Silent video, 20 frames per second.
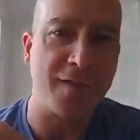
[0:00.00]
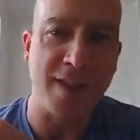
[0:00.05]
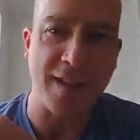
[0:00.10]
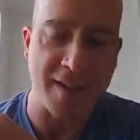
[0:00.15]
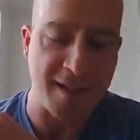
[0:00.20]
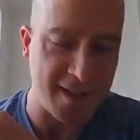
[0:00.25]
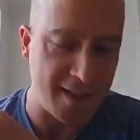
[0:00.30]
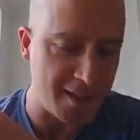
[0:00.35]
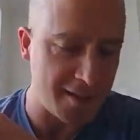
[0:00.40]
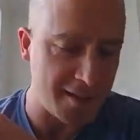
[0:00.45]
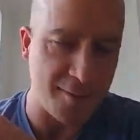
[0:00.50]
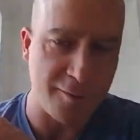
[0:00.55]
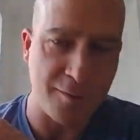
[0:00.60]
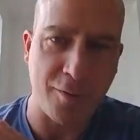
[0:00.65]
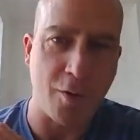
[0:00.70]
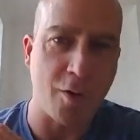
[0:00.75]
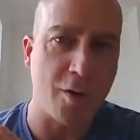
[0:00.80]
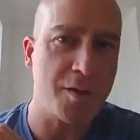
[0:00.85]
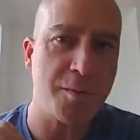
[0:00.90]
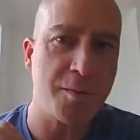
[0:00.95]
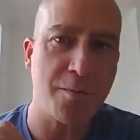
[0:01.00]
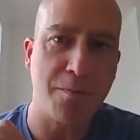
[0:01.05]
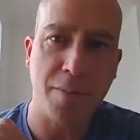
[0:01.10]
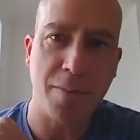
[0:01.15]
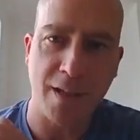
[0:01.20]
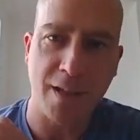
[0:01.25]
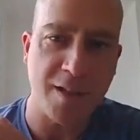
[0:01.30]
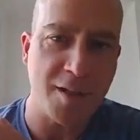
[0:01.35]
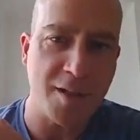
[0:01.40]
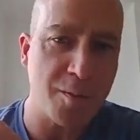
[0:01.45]
excessive force,
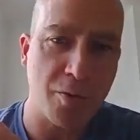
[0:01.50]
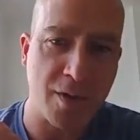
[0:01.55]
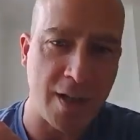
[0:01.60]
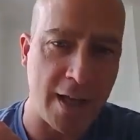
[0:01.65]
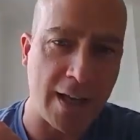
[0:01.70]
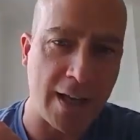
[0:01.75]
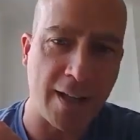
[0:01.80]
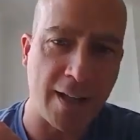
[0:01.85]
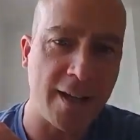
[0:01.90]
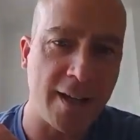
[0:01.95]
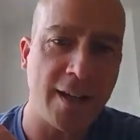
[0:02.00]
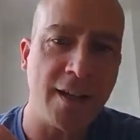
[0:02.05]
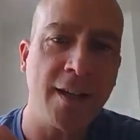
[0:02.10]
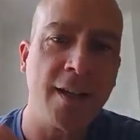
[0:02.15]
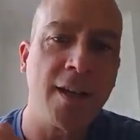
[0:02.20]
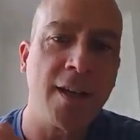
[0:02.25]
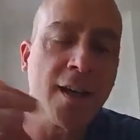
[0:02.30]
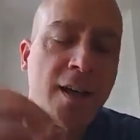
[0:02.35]
police brutality.